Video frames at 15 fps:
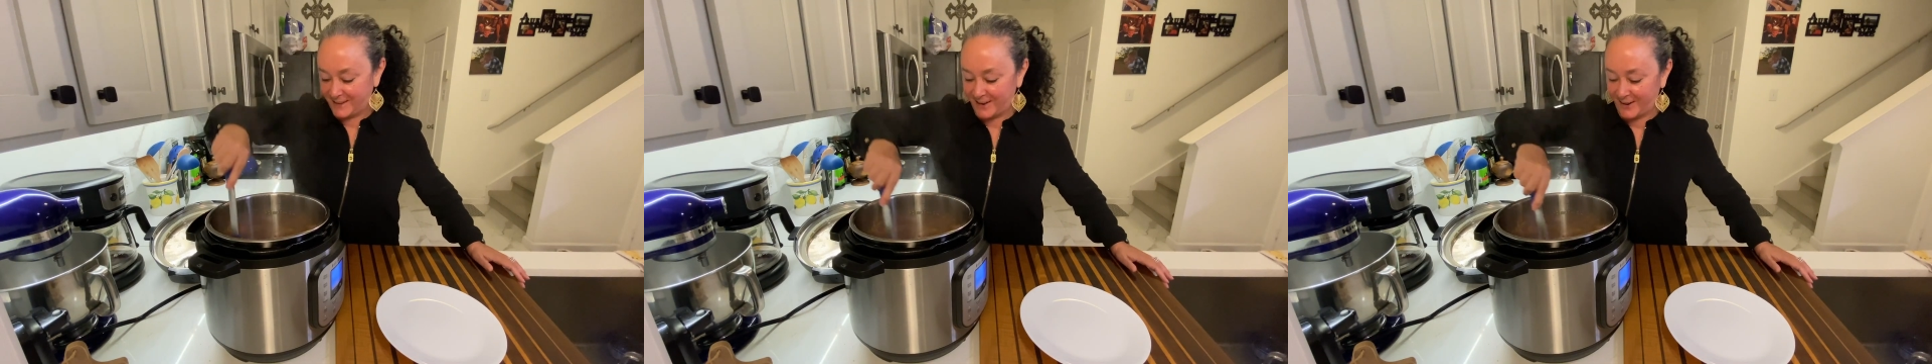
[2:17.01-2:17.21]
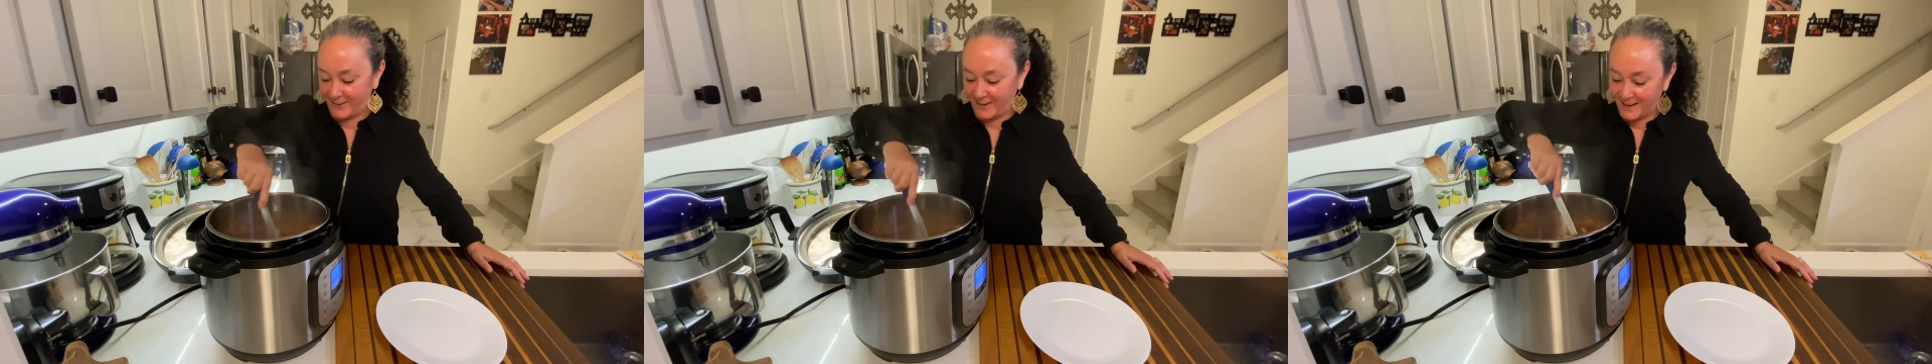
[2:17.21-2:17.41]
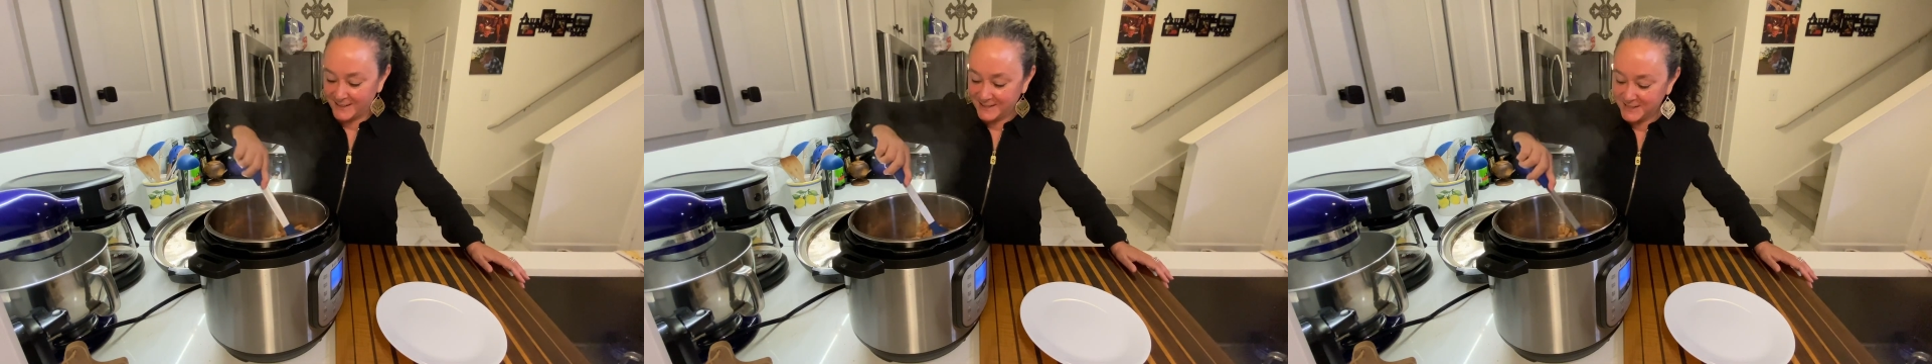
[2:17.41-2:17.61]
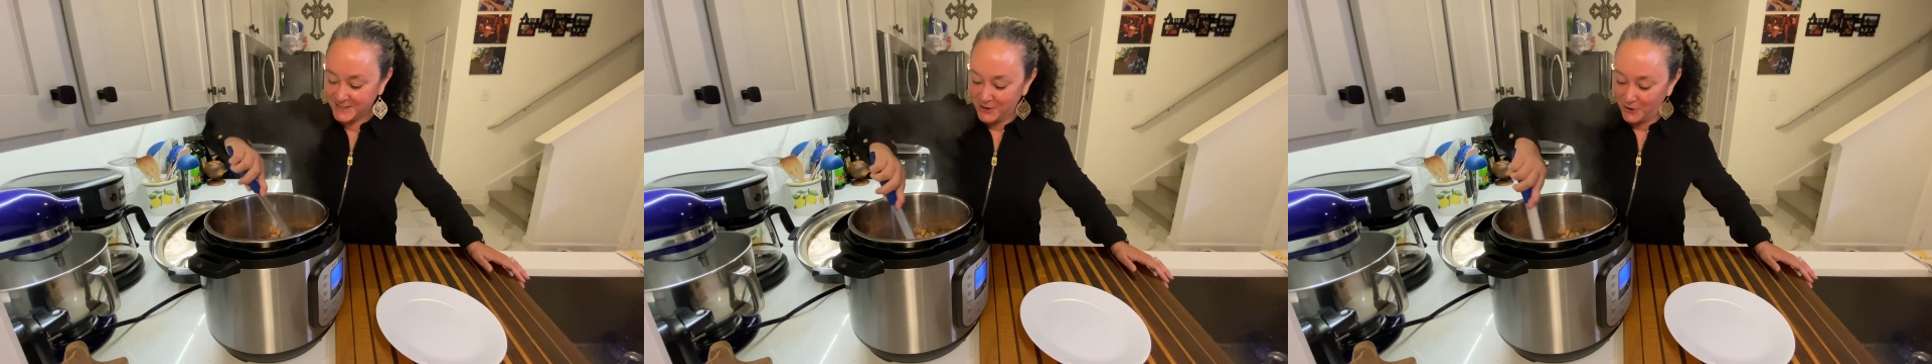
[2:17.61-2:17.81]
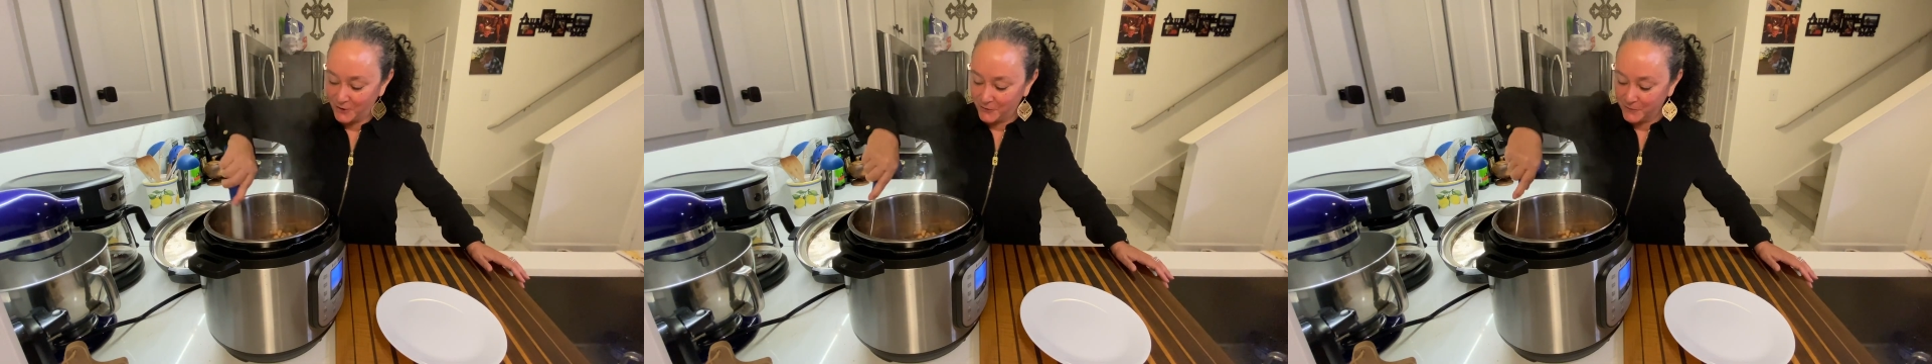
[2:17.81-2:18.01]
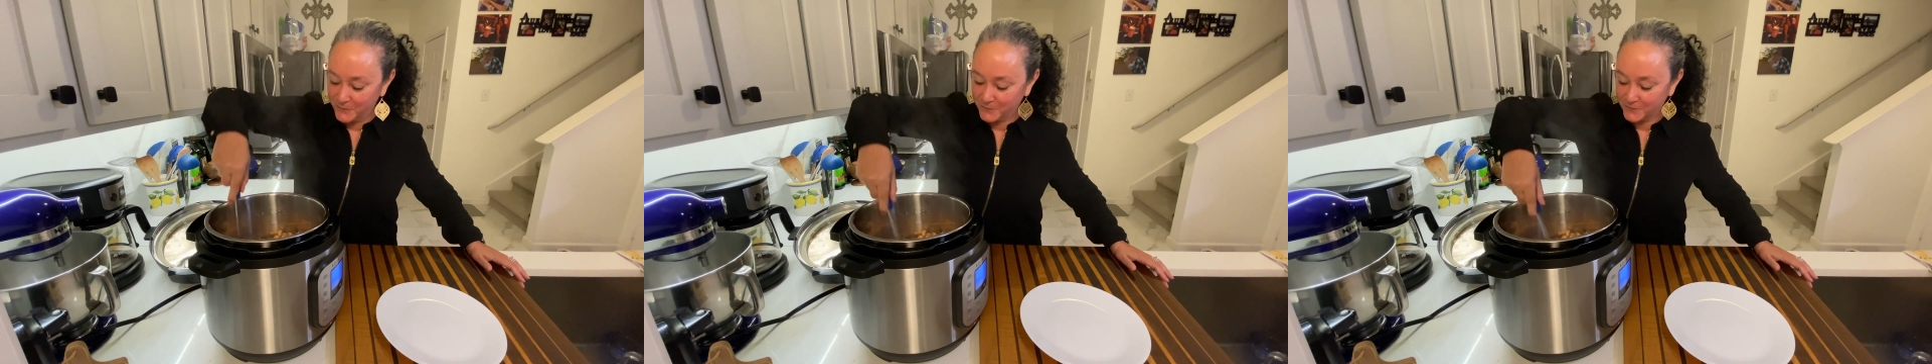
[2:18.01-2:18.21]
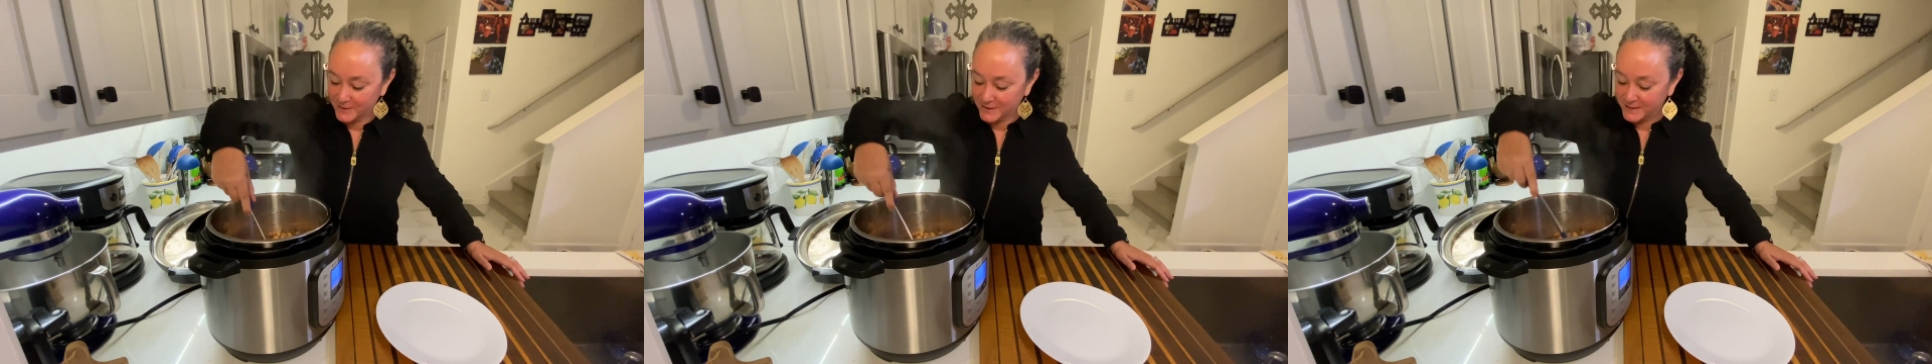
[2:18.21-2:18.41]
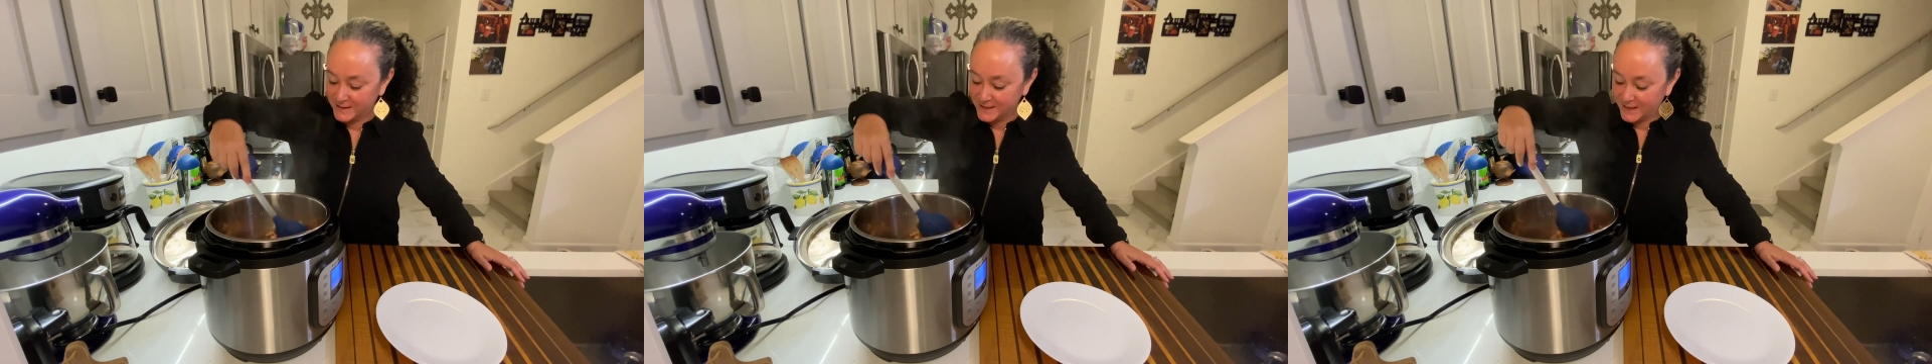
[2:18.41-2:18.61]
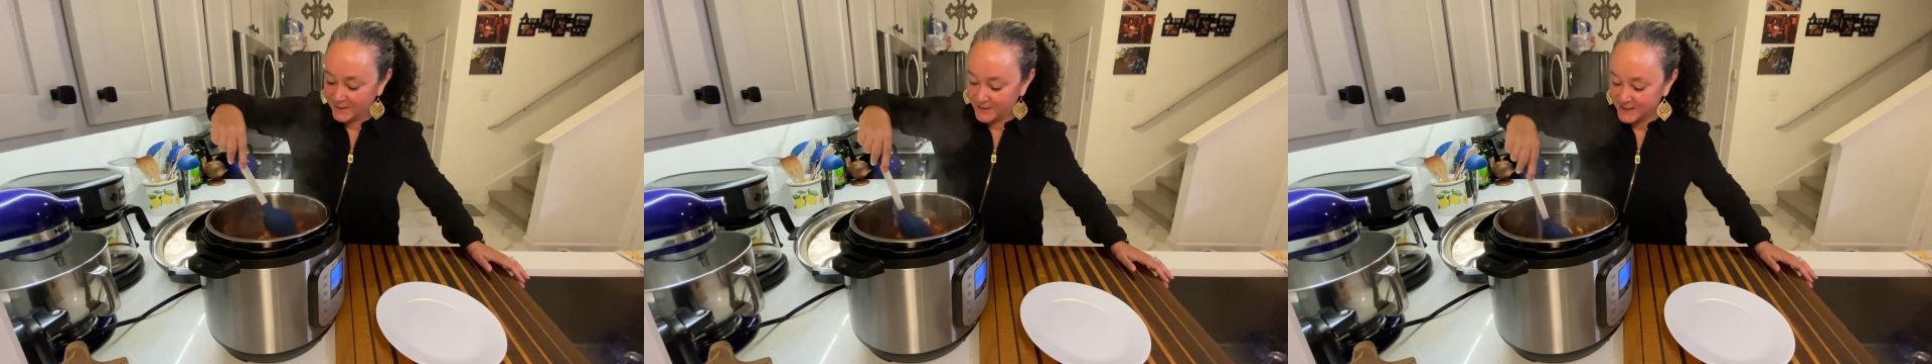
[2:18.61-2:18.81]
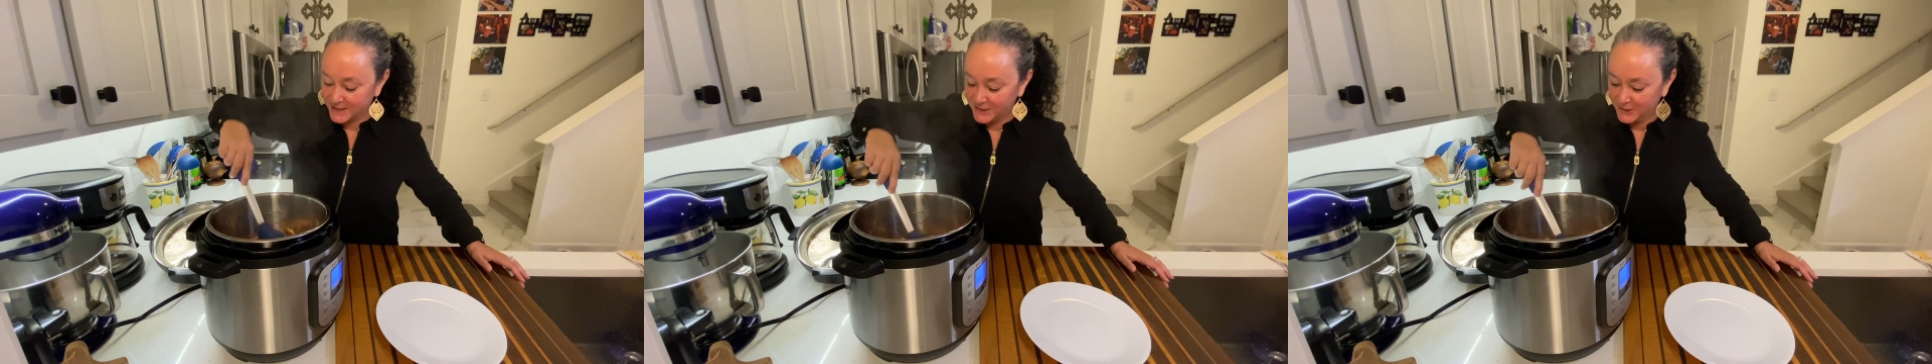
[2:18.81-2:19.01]
All right, so just give
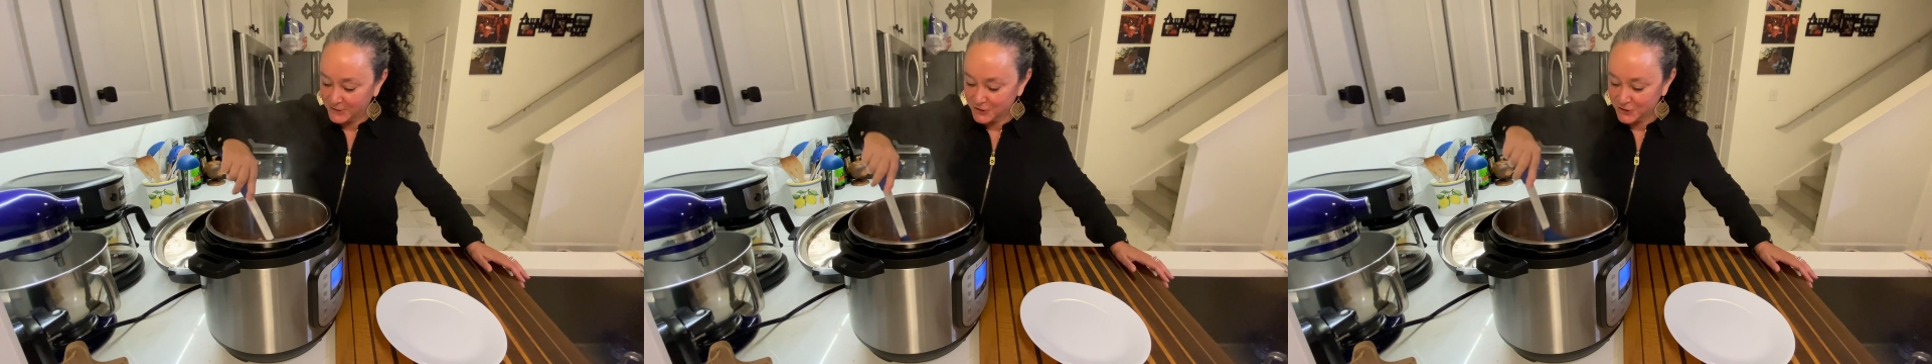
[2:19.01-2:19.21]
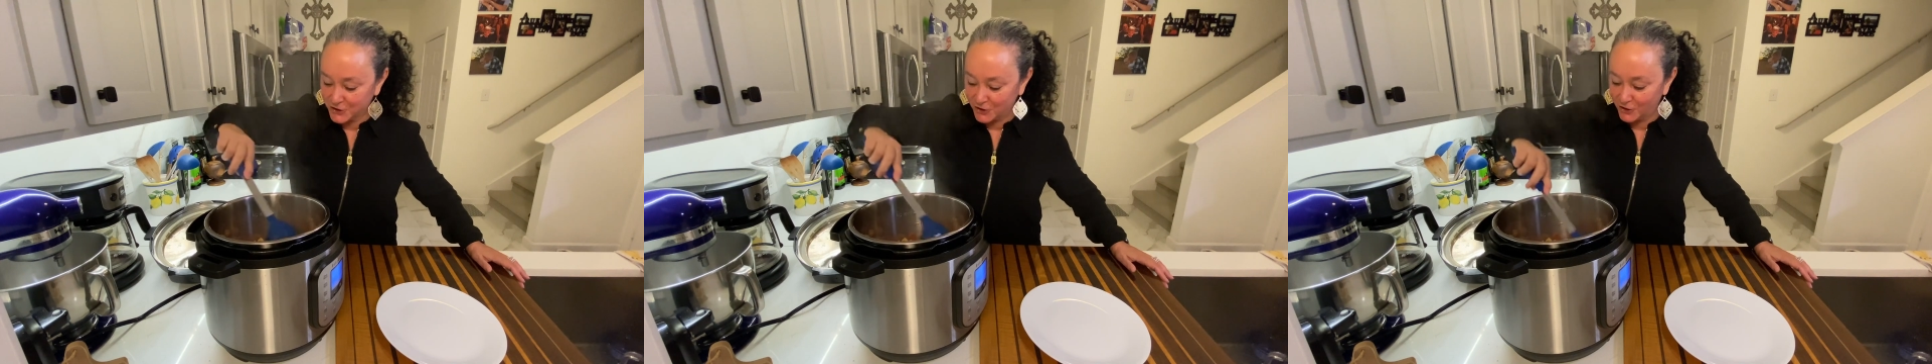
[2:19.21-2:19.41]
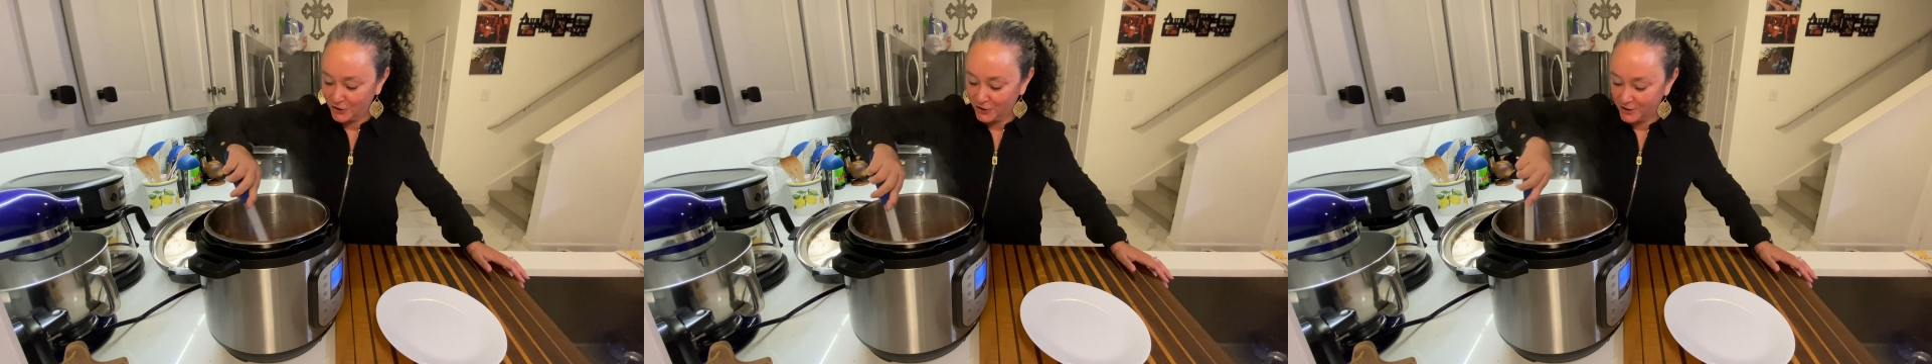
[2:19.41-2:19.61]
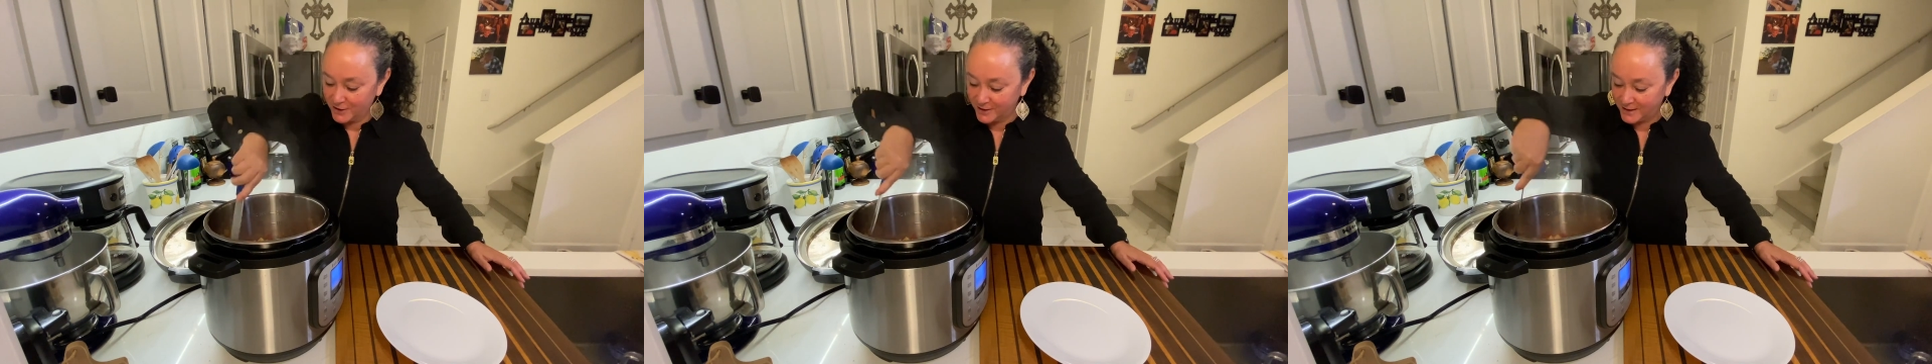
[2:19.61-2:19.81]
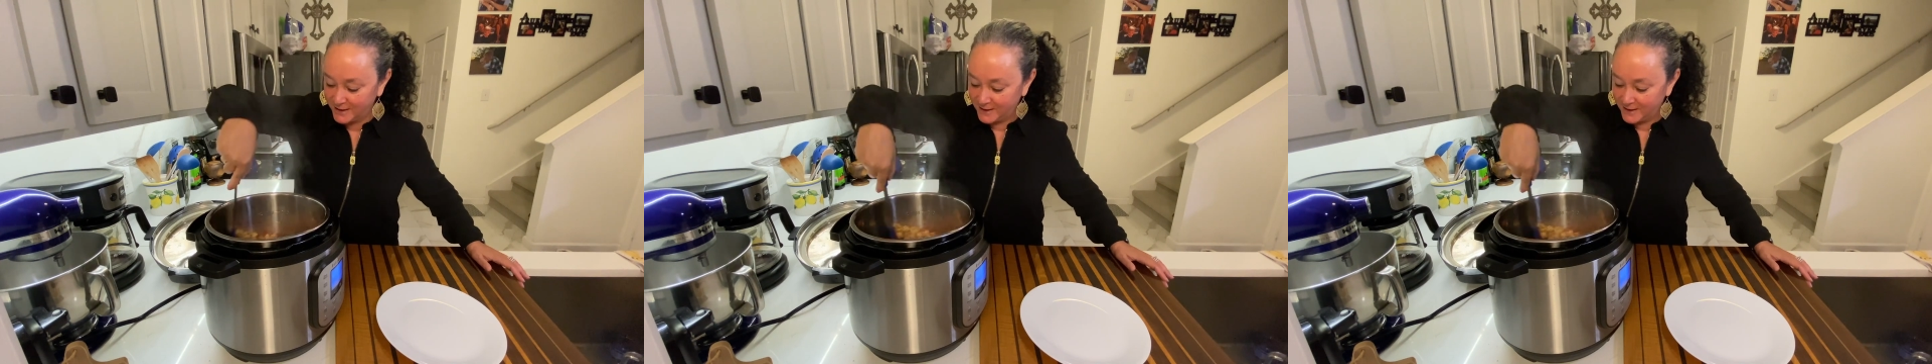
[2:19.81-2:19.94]
this a little stir.